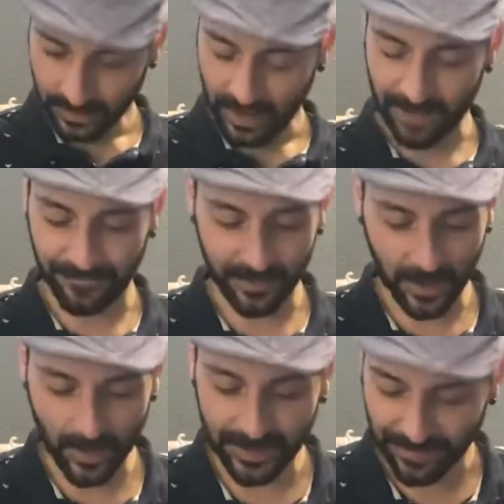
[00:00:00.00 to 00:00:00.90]
I feel
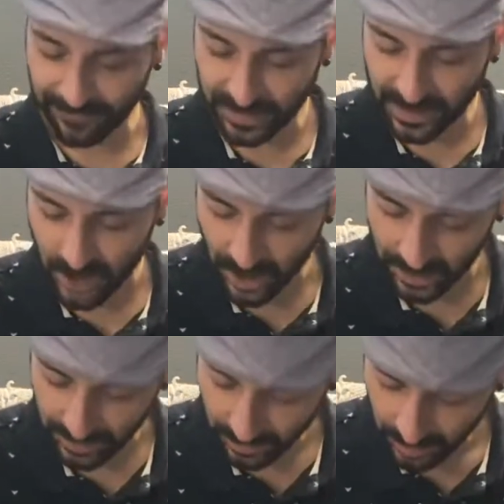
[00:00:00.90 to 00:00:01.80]
like we're definitely
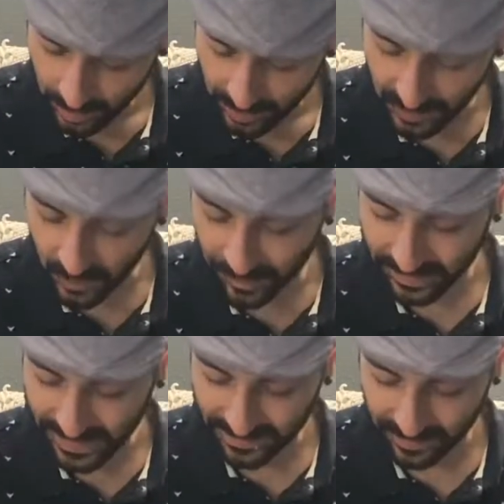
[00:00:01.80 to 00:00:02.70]
starting to
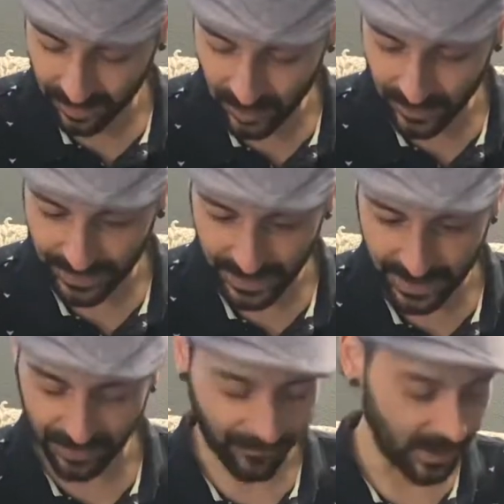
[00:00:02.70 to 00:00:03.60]
plant new
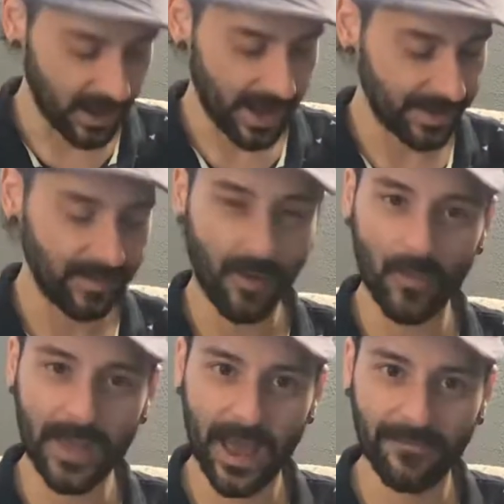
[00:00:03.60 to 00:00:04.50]
seeds, realizing that
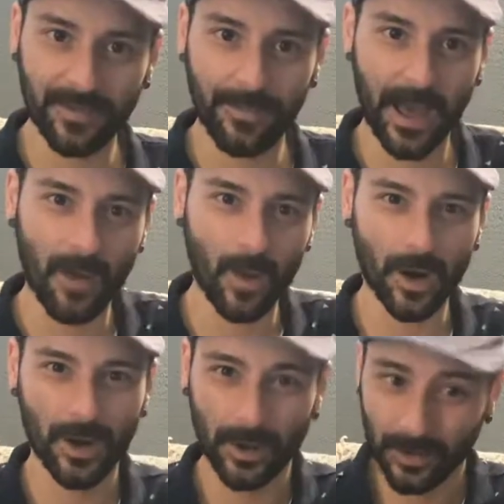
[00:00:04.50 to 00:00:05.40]
we have the
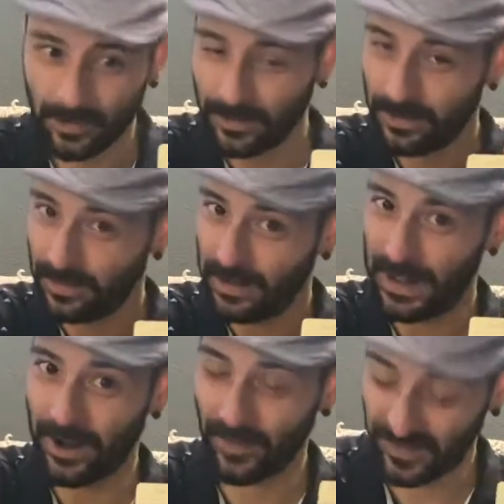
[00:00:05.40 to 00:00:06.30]
power
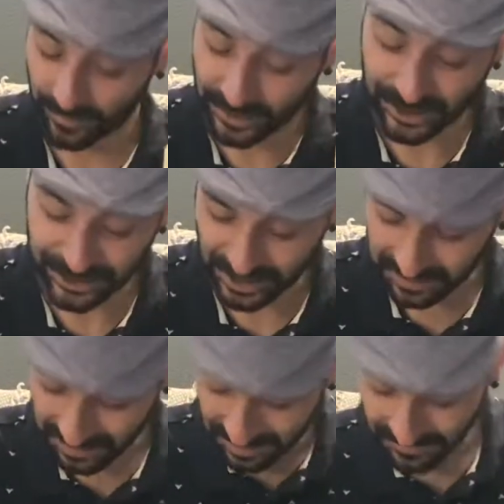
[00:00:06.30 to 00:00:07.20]
here with the
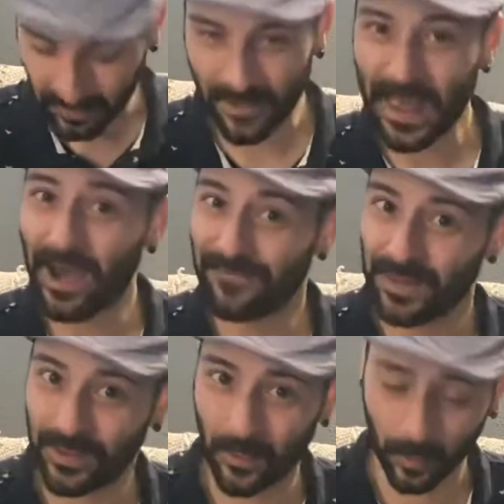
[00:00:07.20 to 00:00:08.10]
Magician, that we have the
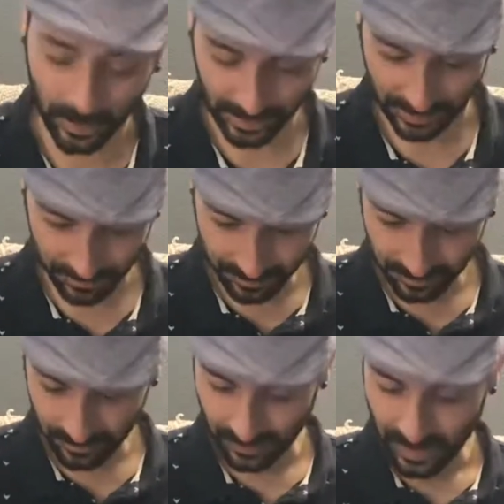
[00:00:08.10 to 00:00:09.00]
tools
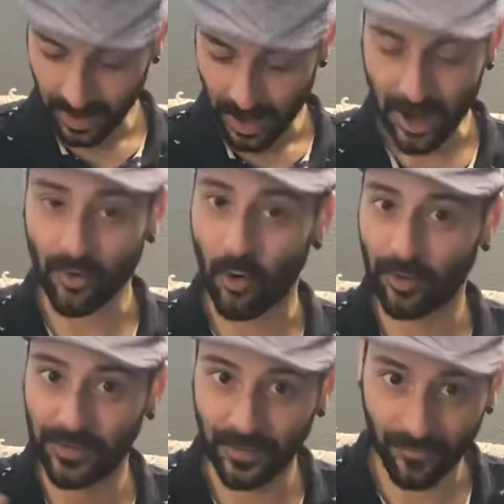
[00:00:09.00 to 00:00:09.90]
in
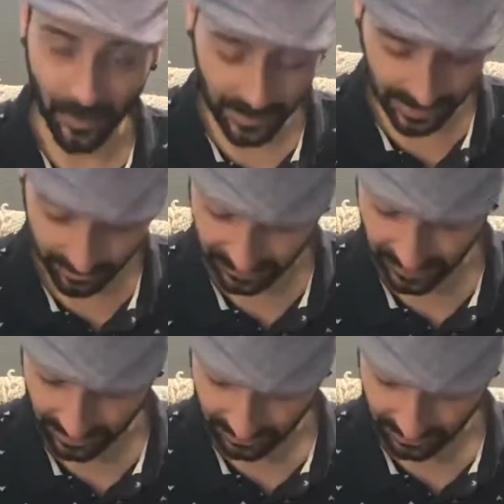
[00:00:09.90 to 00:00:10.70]
order to grow something.